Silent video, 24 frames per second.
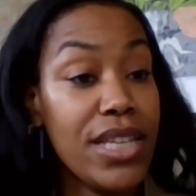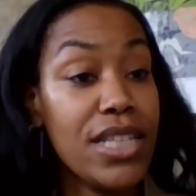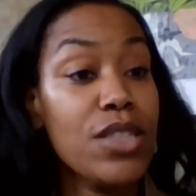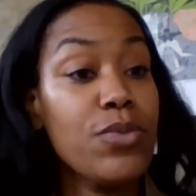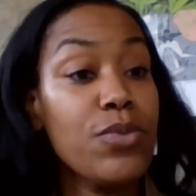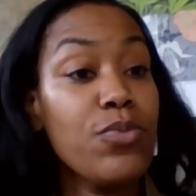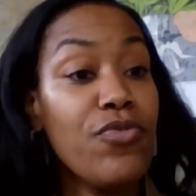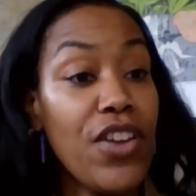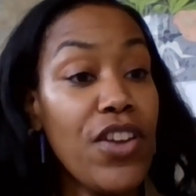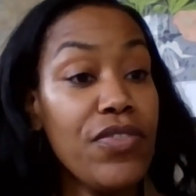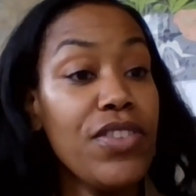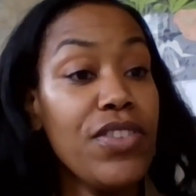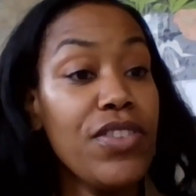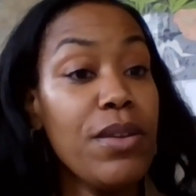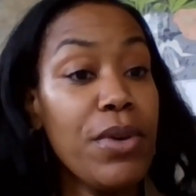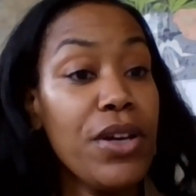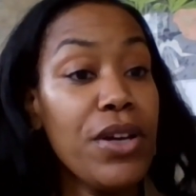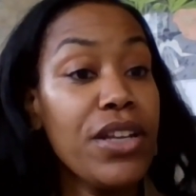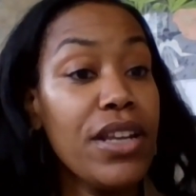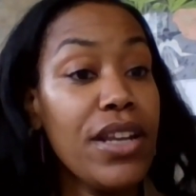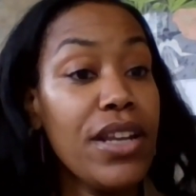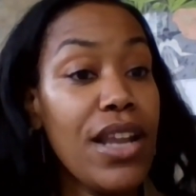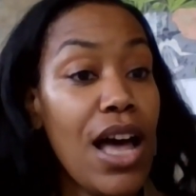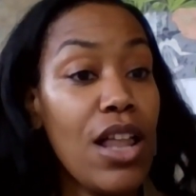$50
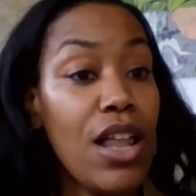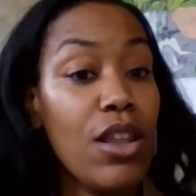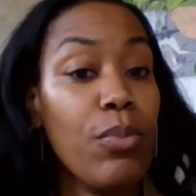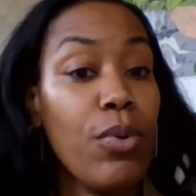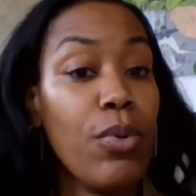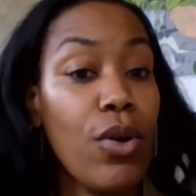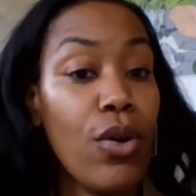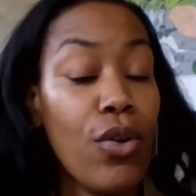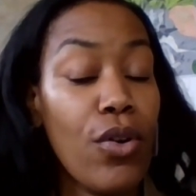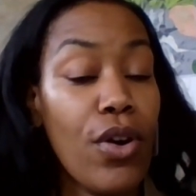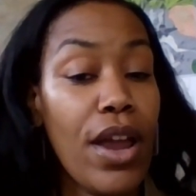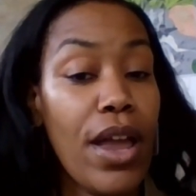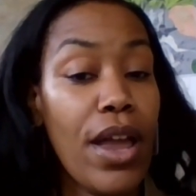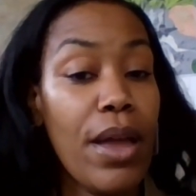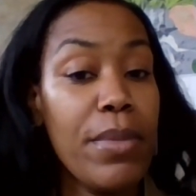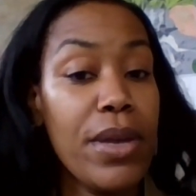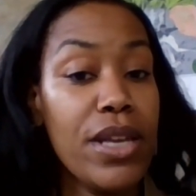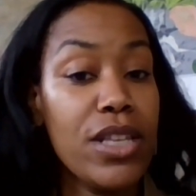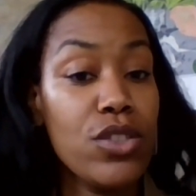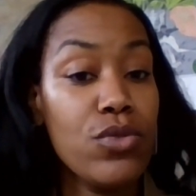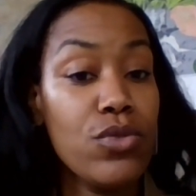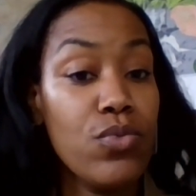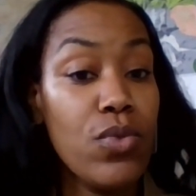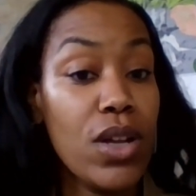million program
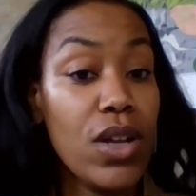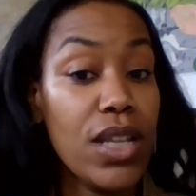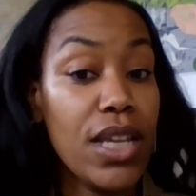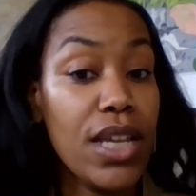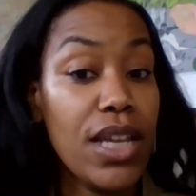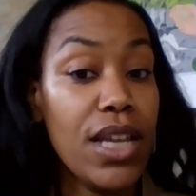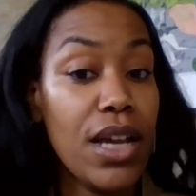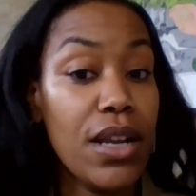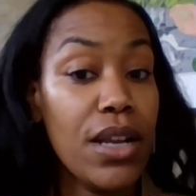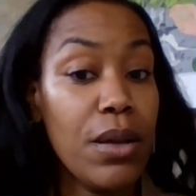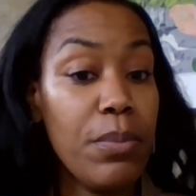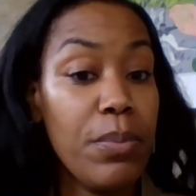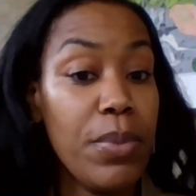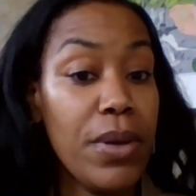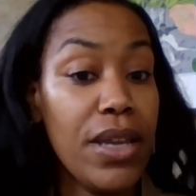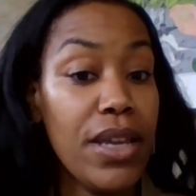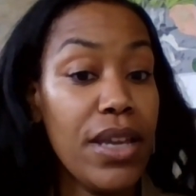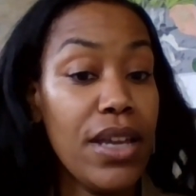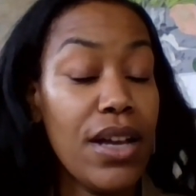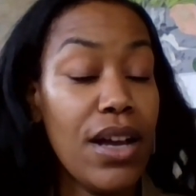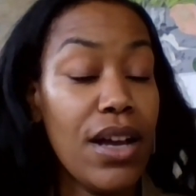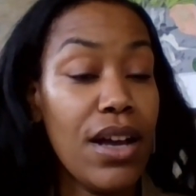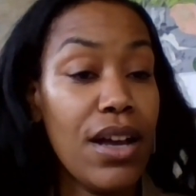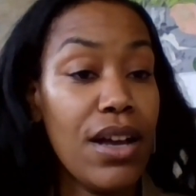is really going to
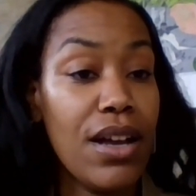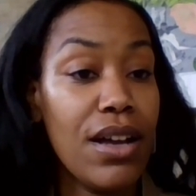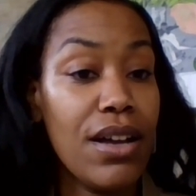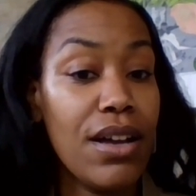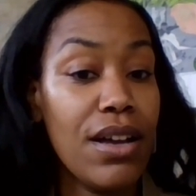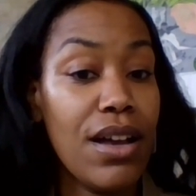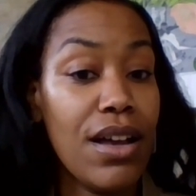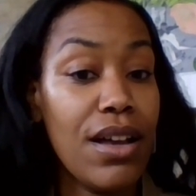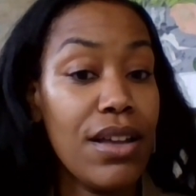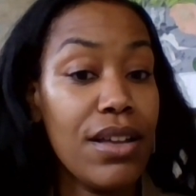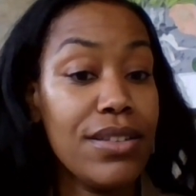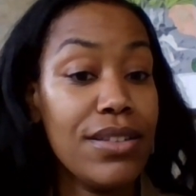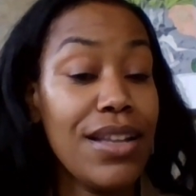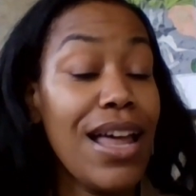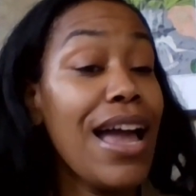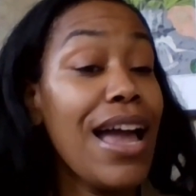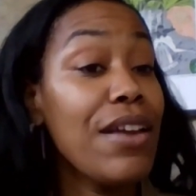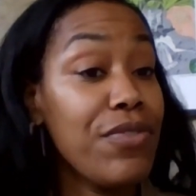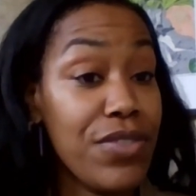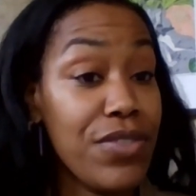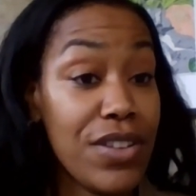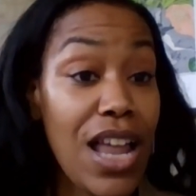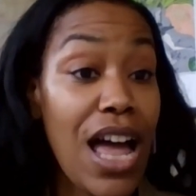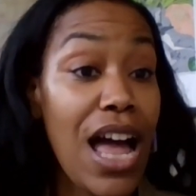be a
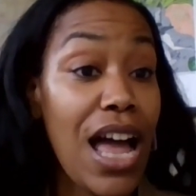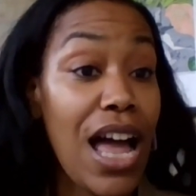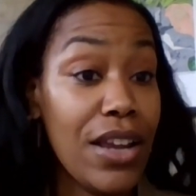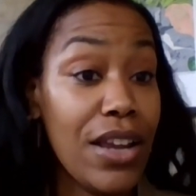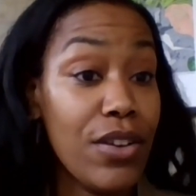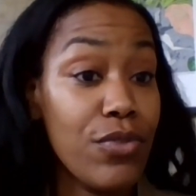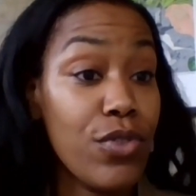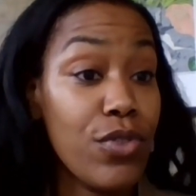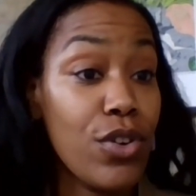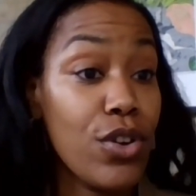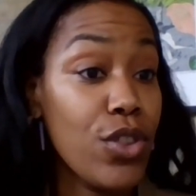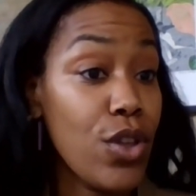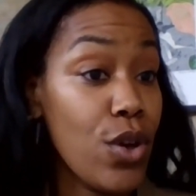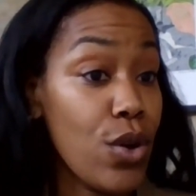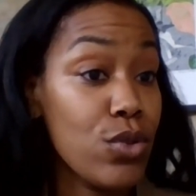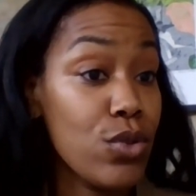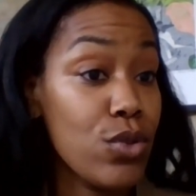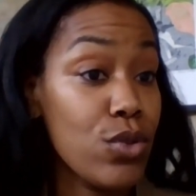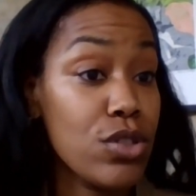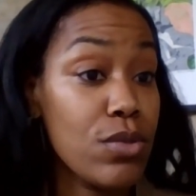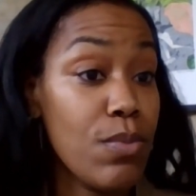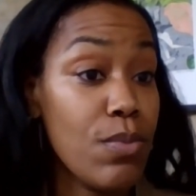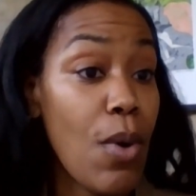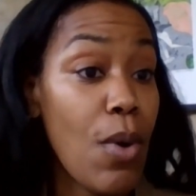lifeline for
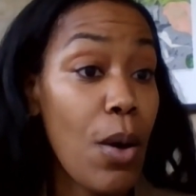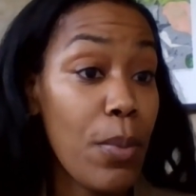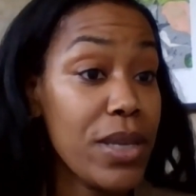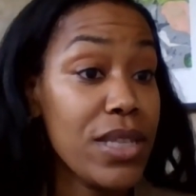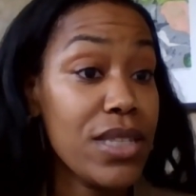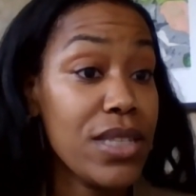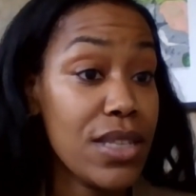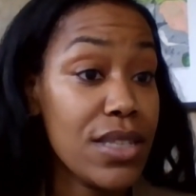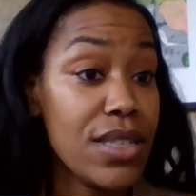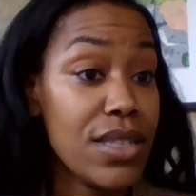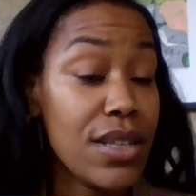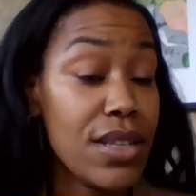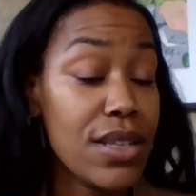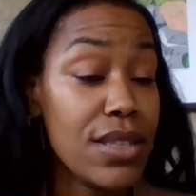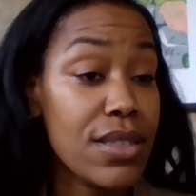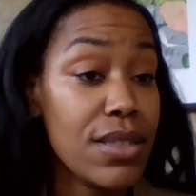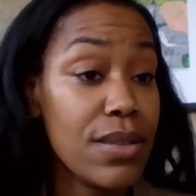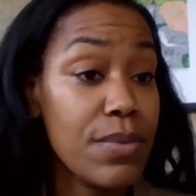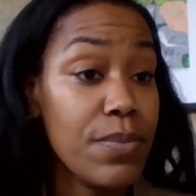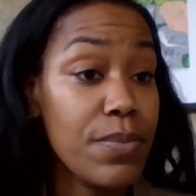those small businesses.